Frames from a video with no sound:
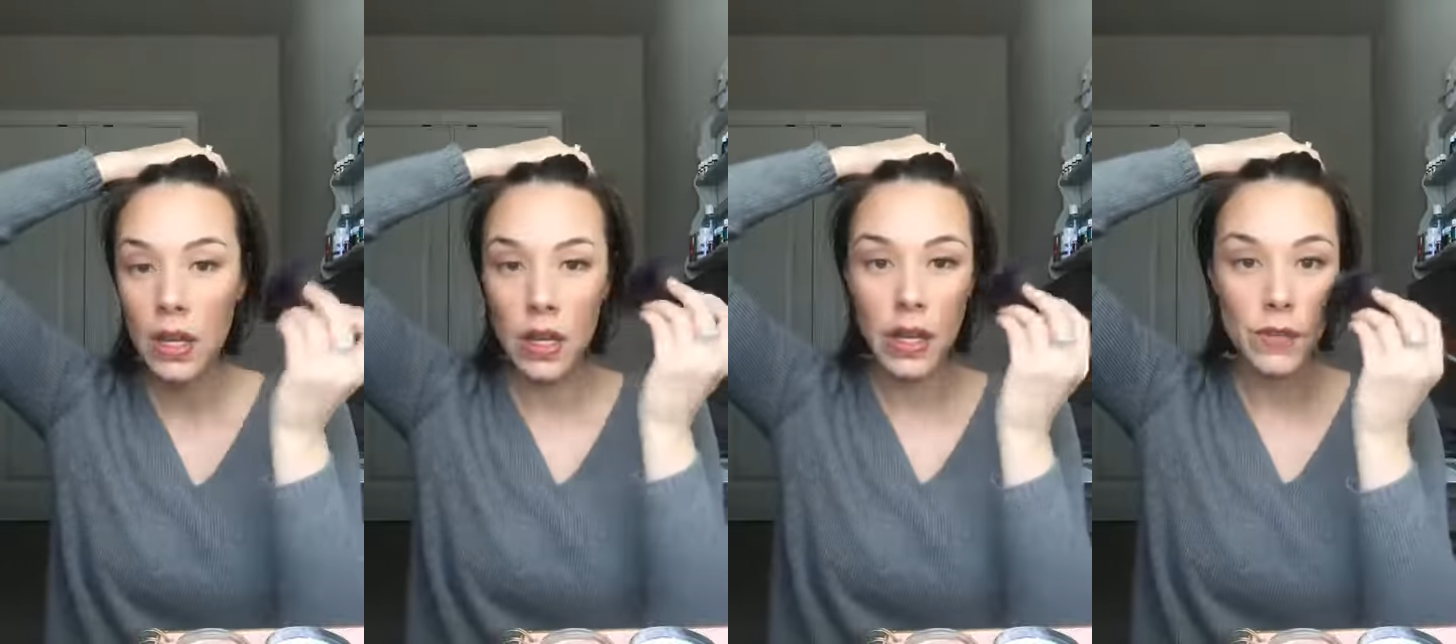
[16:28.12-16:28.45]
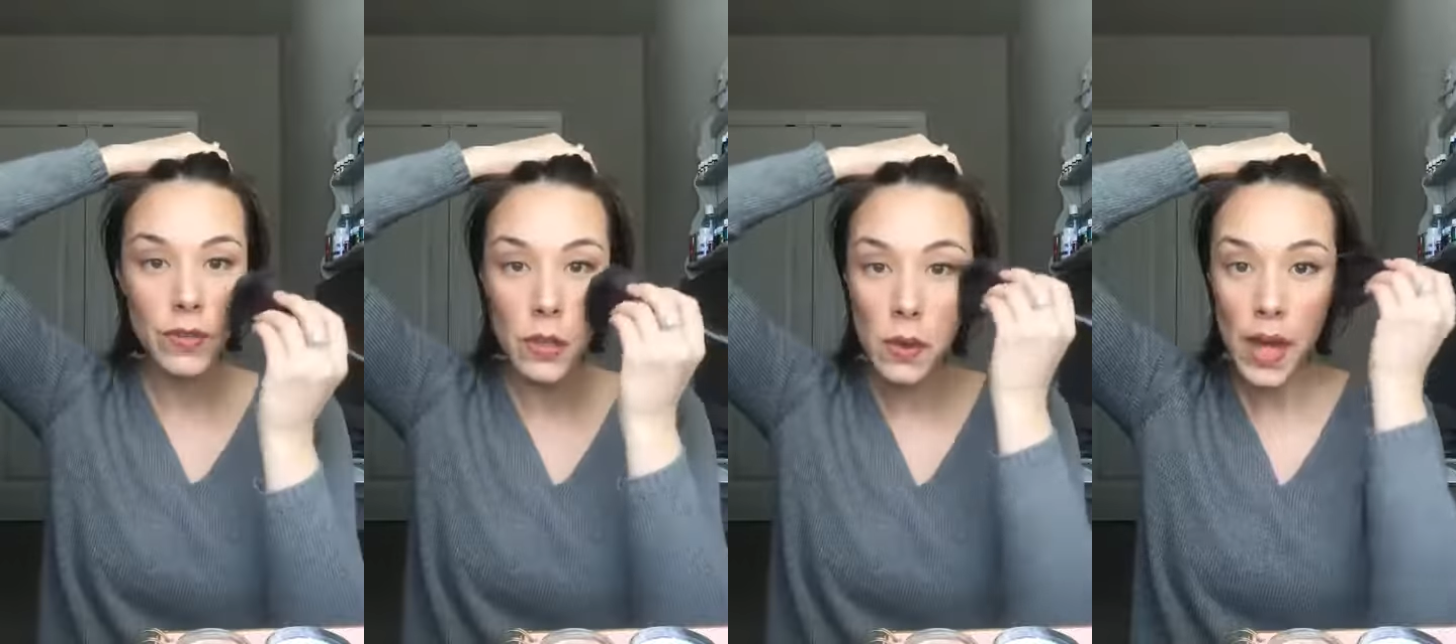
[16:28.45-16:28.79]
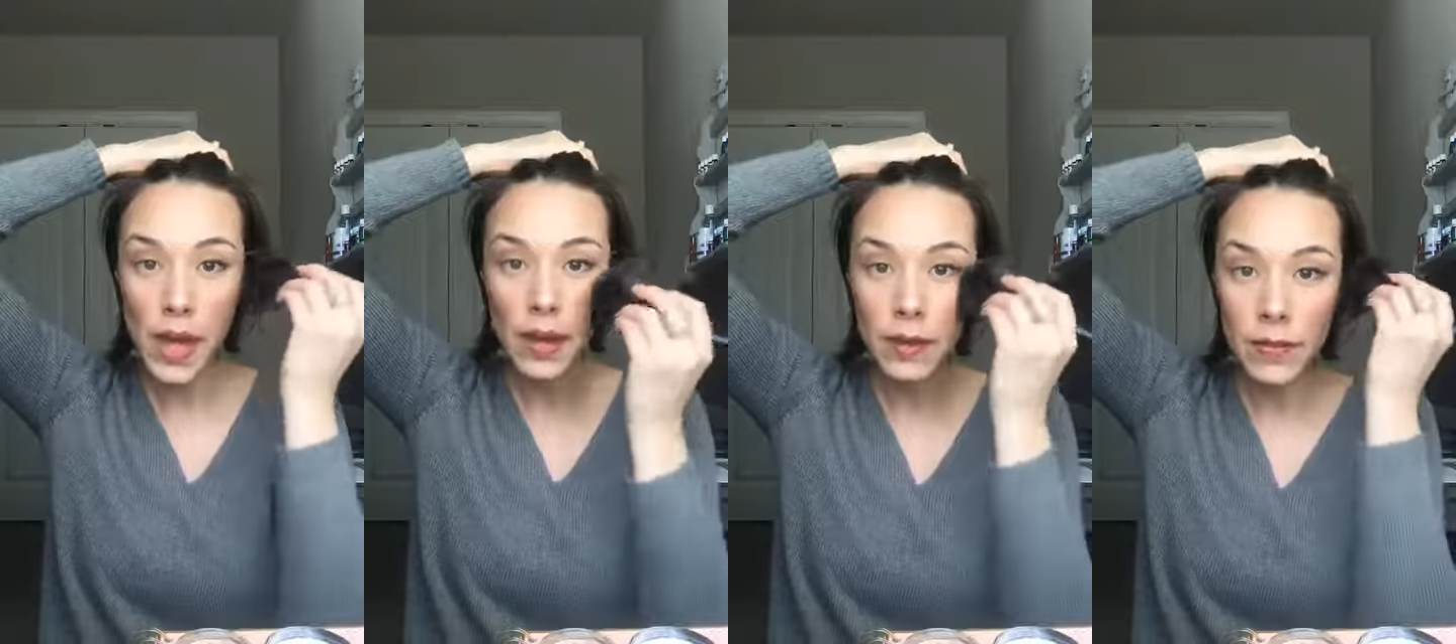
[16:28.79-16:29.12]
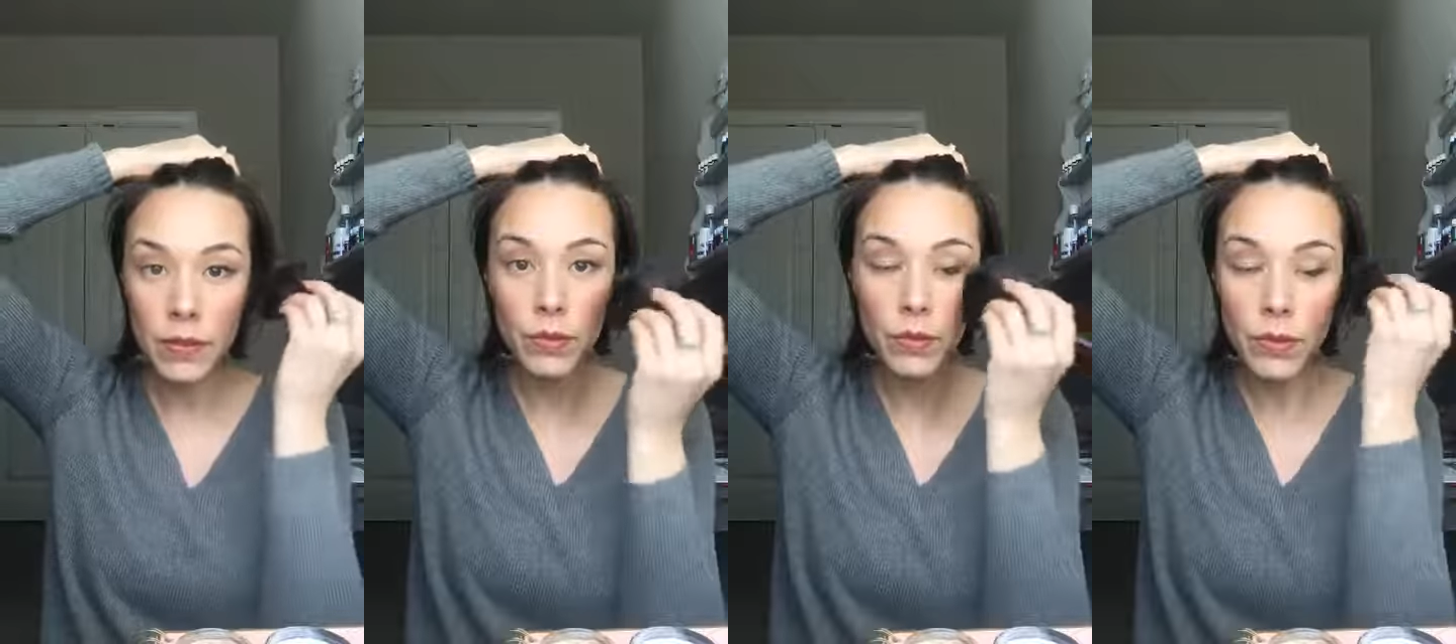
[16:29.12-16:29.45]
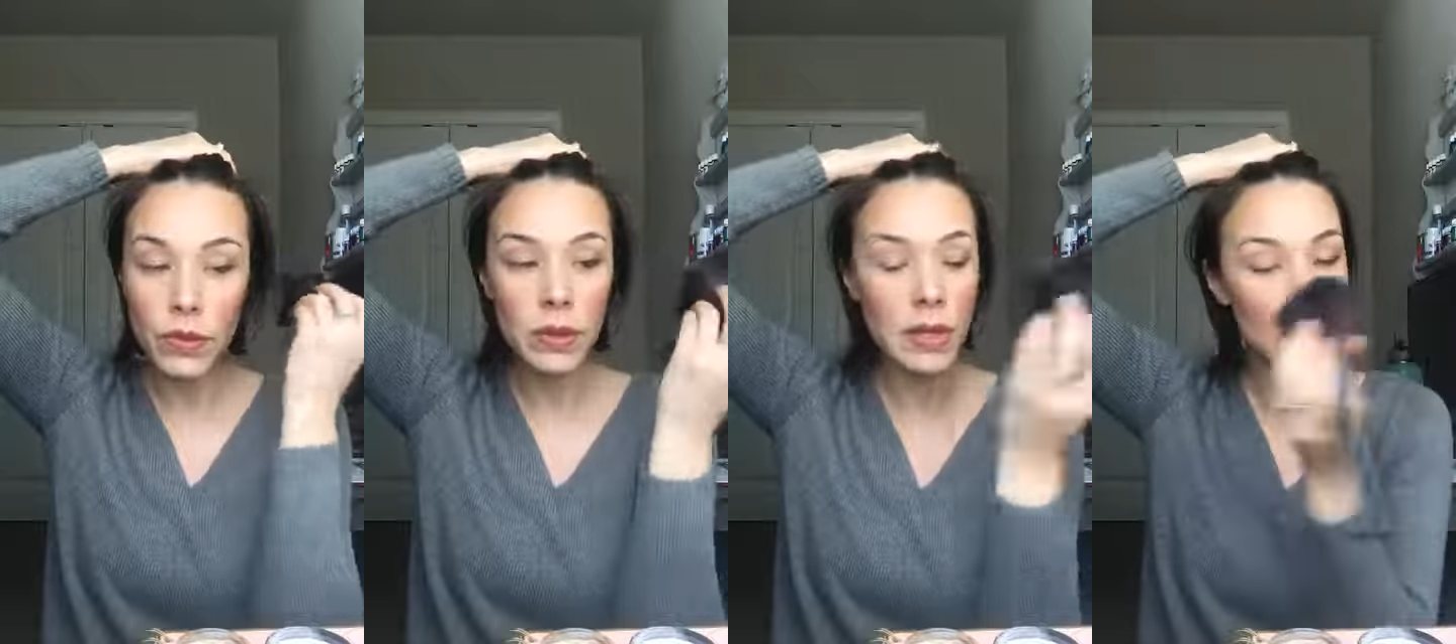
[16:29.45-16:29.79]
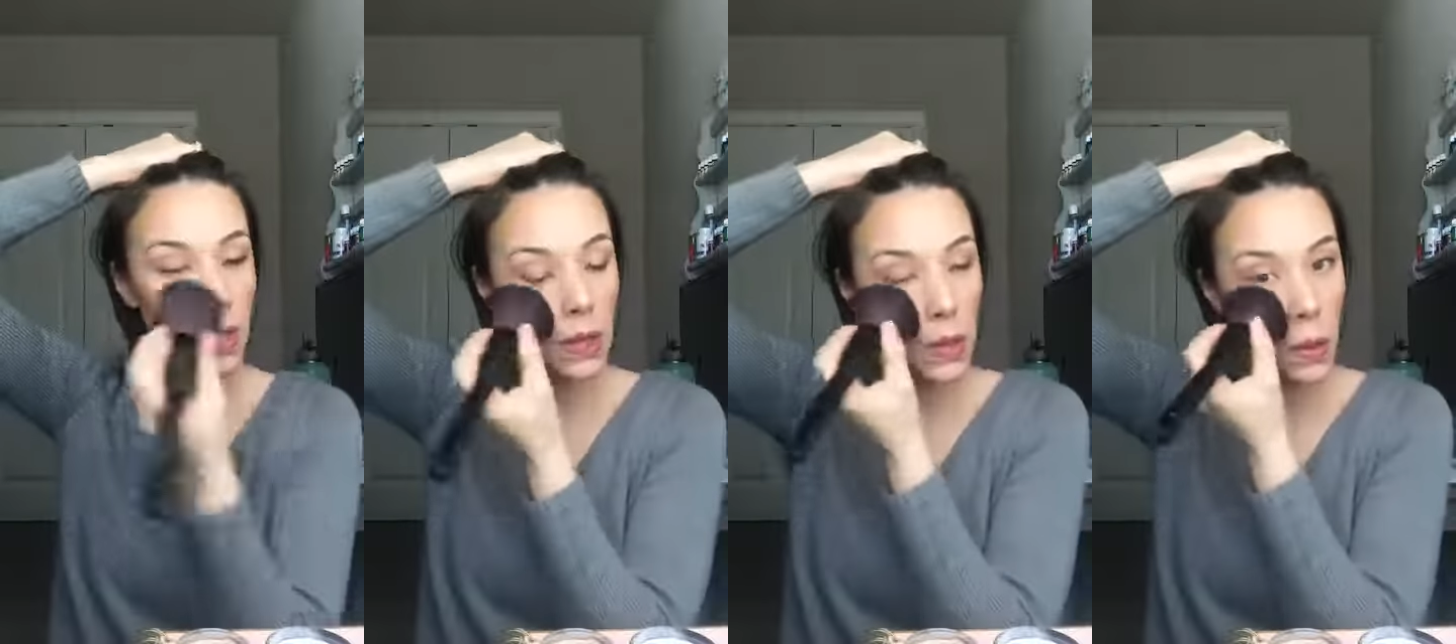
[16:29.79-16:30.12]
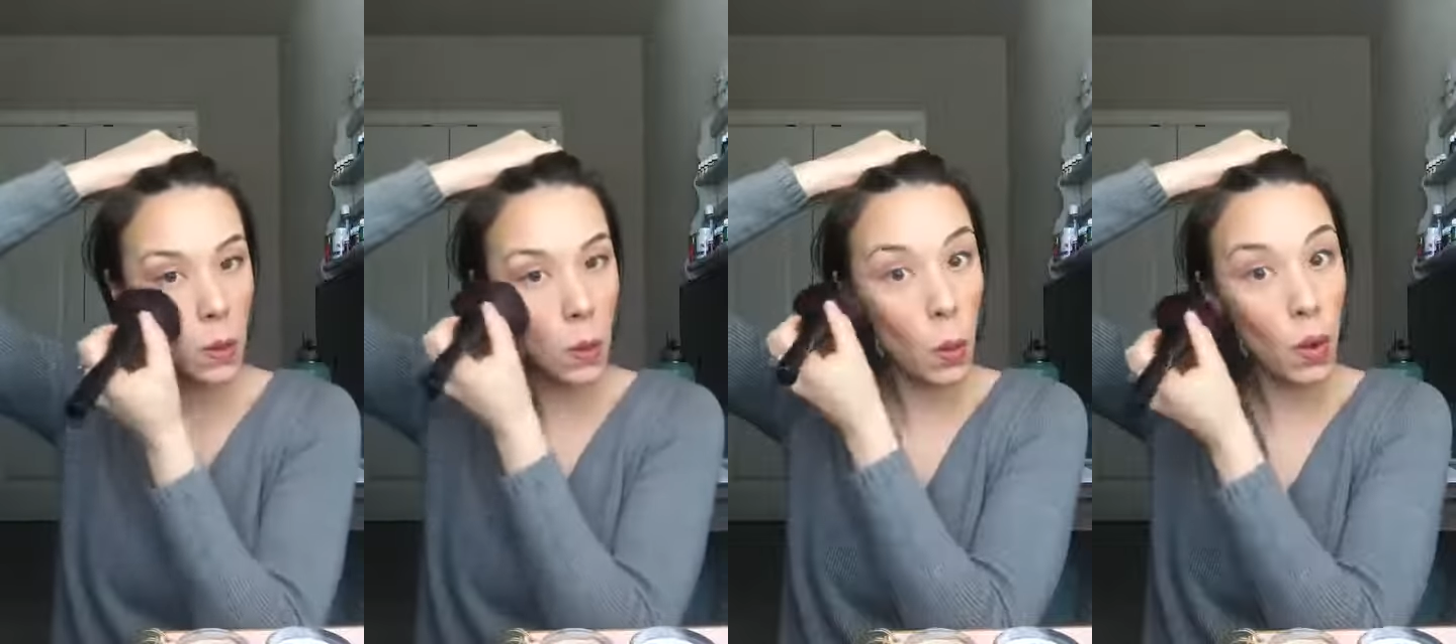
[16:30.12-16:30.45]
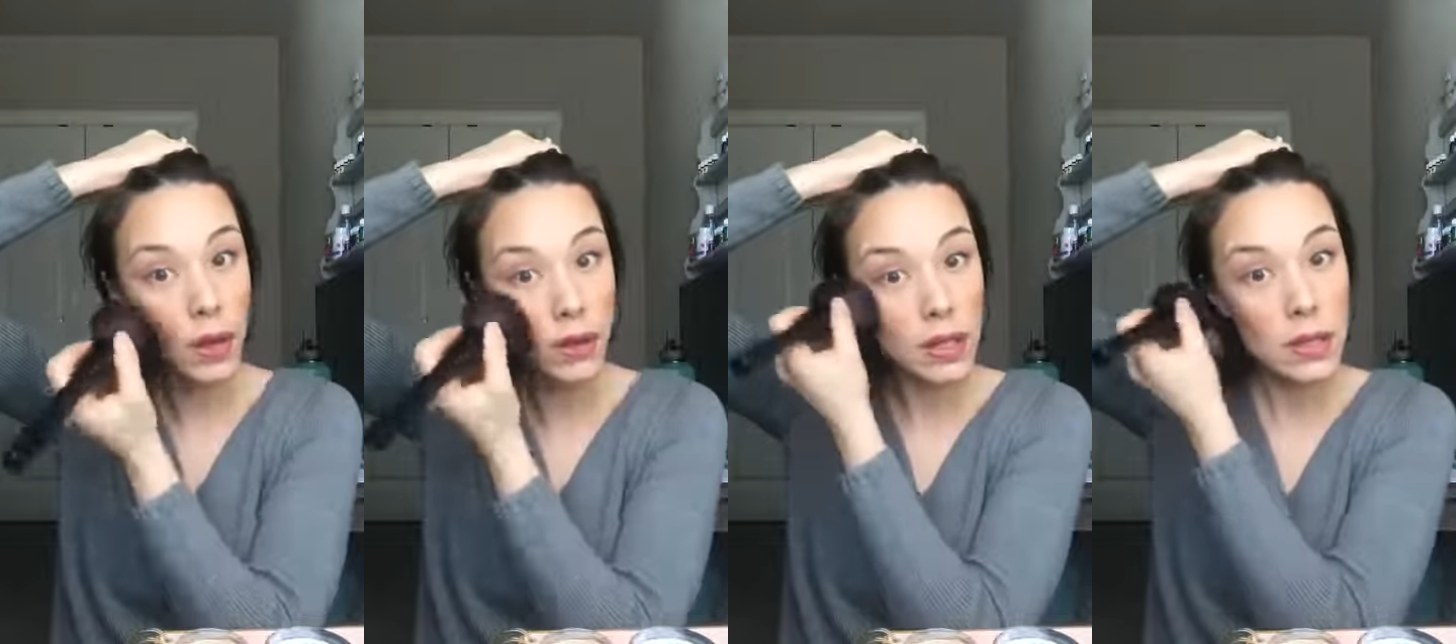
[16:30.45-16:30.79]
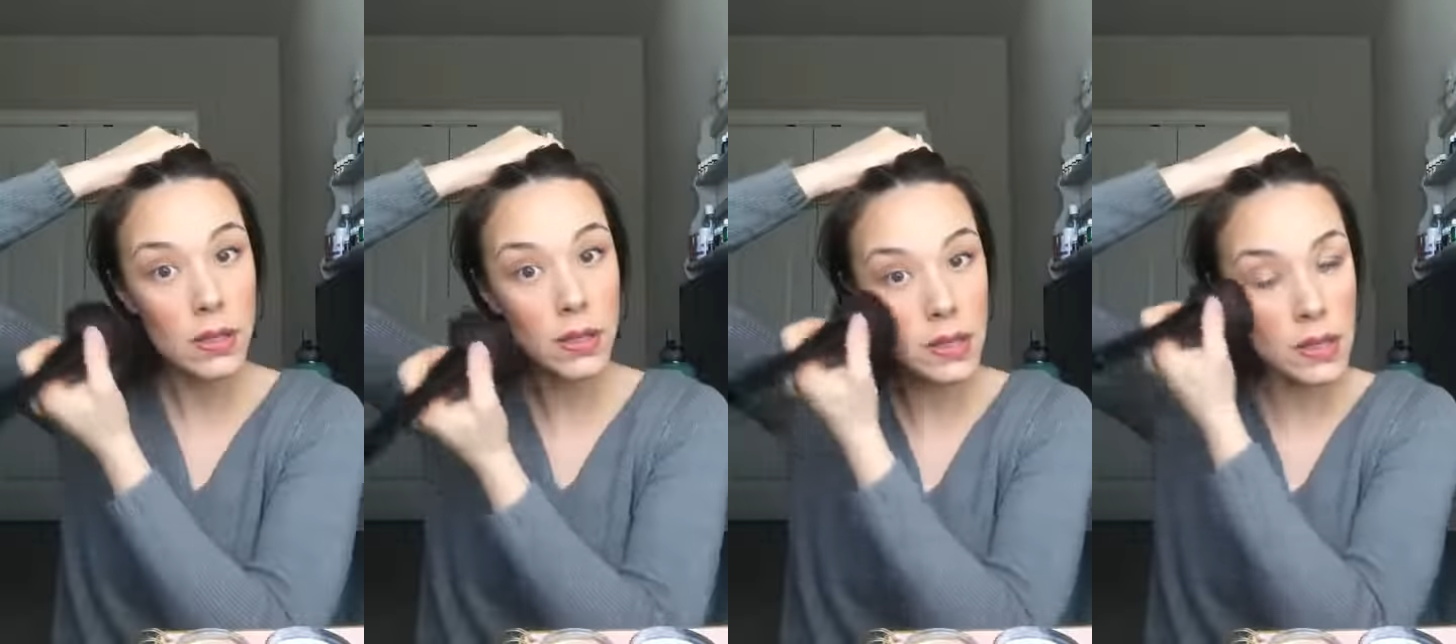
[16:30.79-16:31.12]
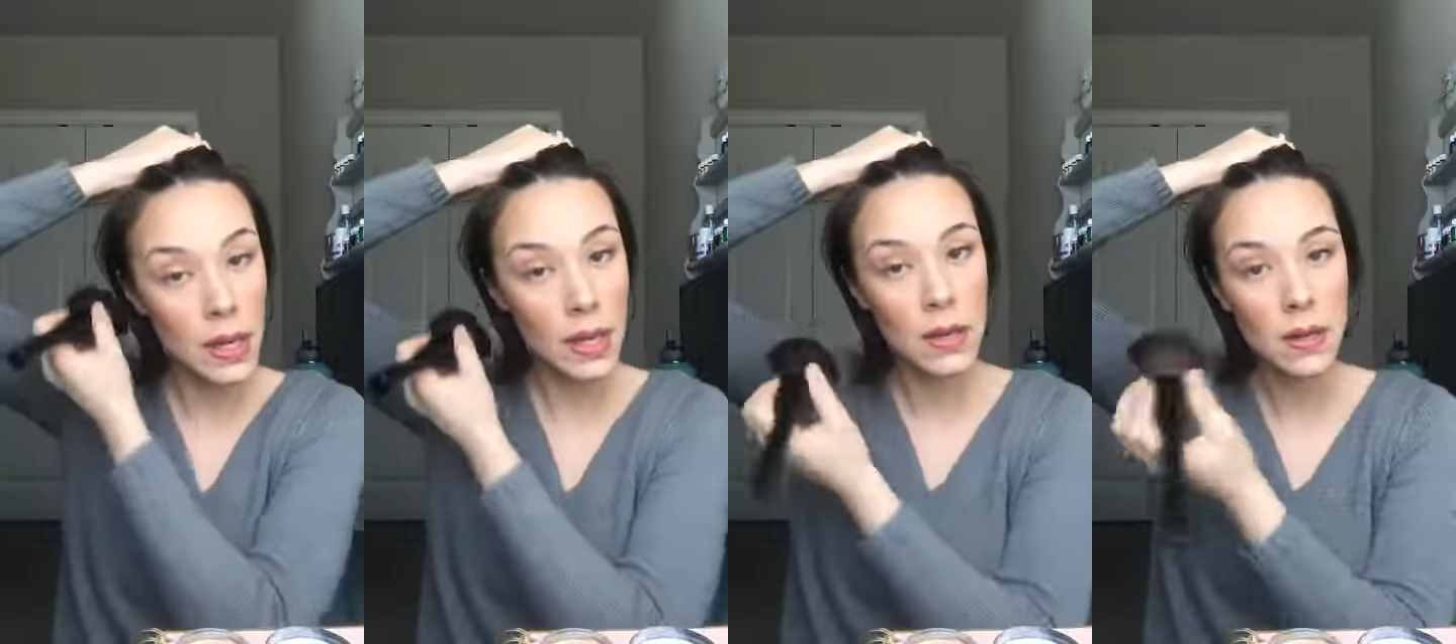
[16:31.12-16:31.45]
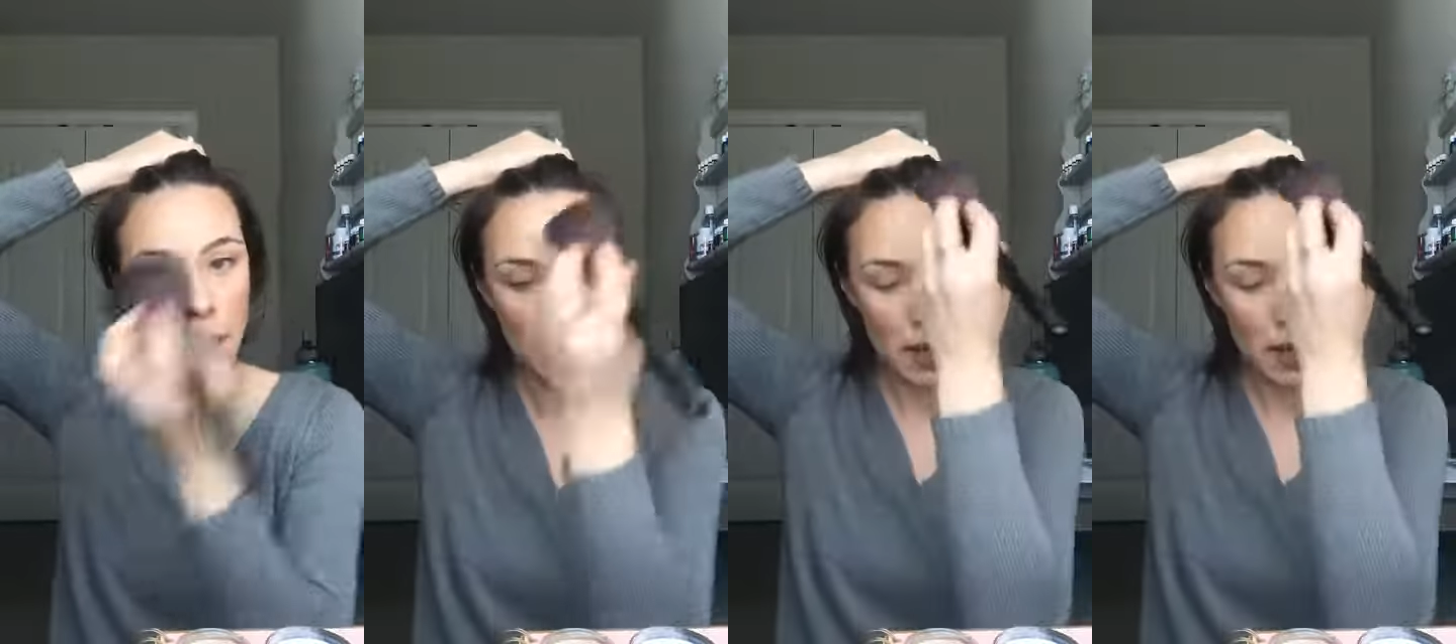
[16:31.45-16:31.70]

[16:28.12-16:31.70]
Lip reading: If you have really oily skin